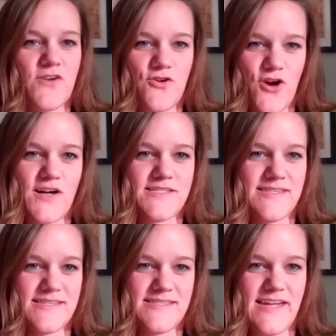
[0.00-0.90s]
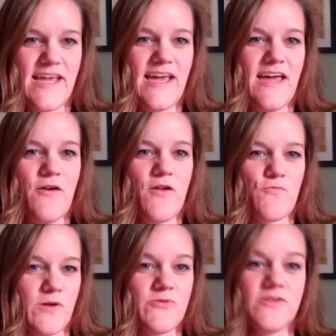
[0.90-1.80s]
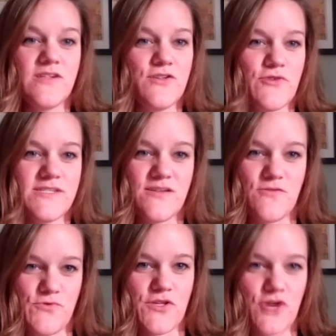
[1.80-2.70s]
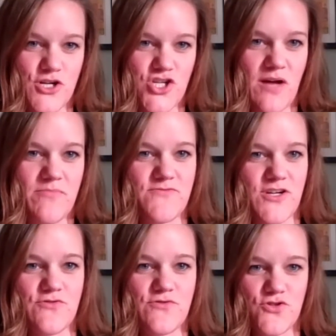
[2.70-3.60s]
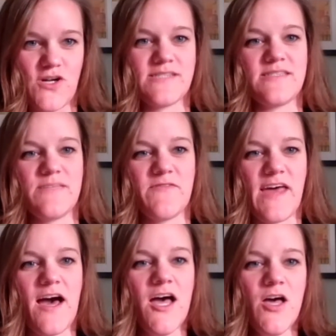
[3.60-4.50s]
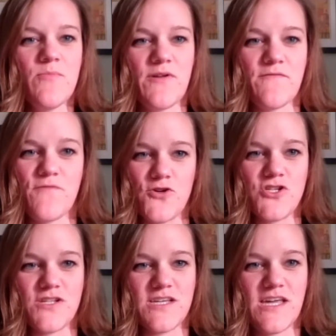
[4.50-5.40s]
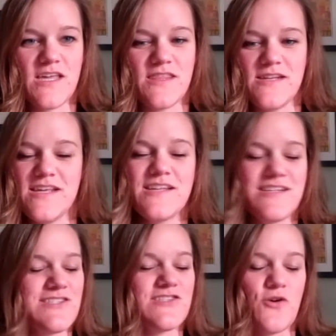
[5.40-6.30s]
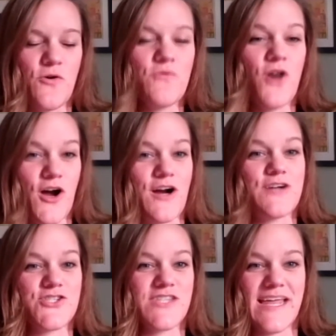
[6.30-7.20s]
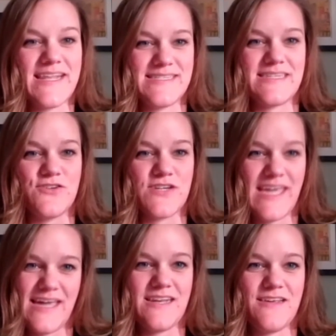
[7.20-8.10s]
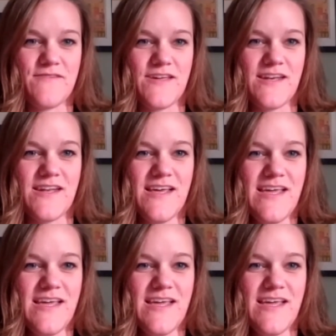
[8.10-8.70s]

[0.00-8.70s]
across the state, and Rebuild Illinois did a really great job of trying to address some of that. But unfortunately, the need is so large that it still can't even